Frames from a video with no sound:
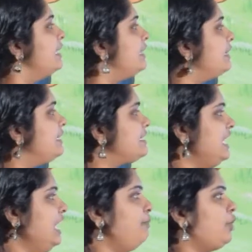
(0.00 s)
The
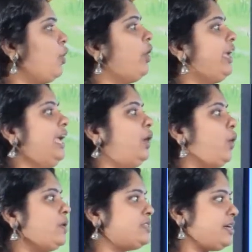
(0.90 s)
steep rocky
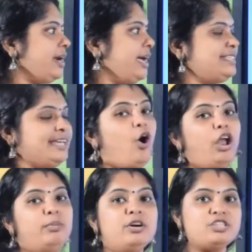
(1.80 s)
coast rising
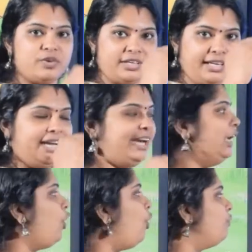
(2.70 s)
almost
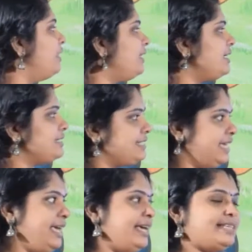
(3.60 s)
vertically over the
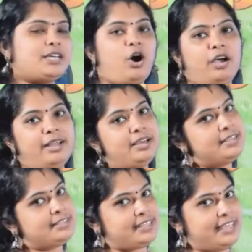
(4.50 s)
sea is called a
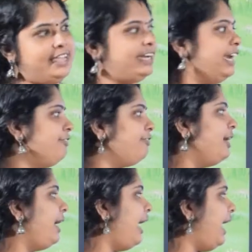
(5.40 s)
sea cliff,
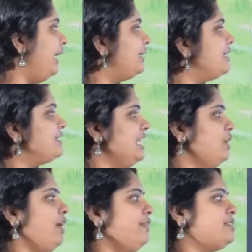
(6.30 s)
and the sea
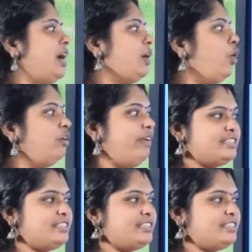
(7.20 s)
waves are always